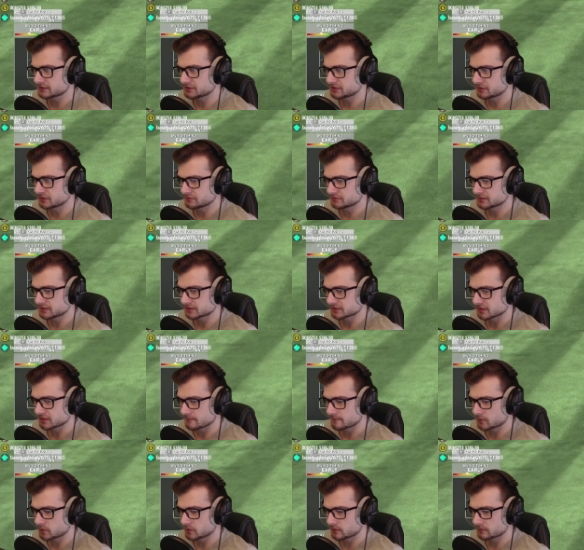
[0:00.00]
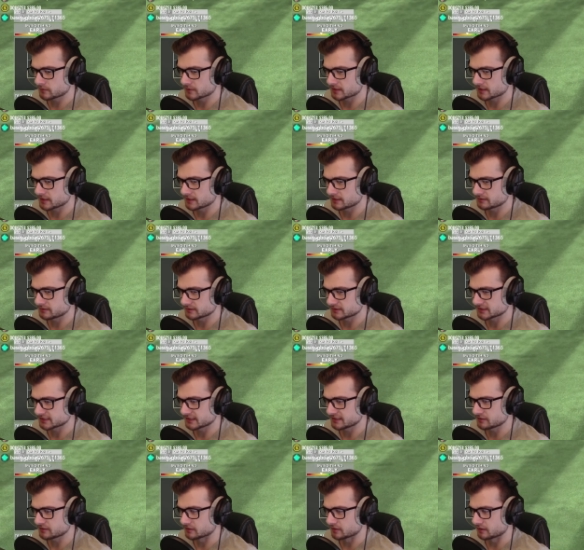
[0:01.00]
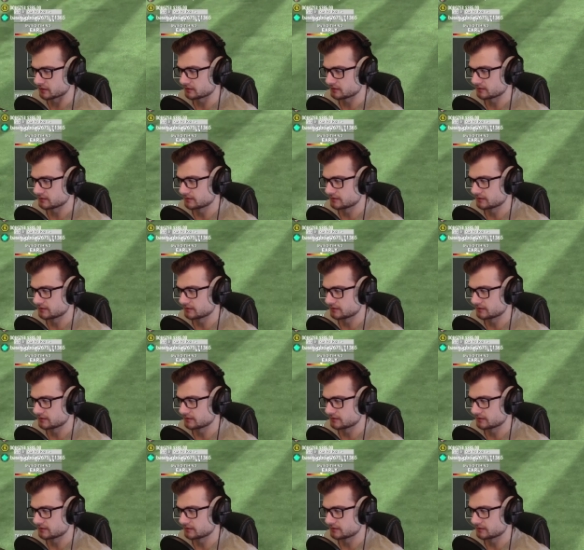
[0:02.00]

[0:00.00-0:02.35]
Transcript: Jones is on board with another single.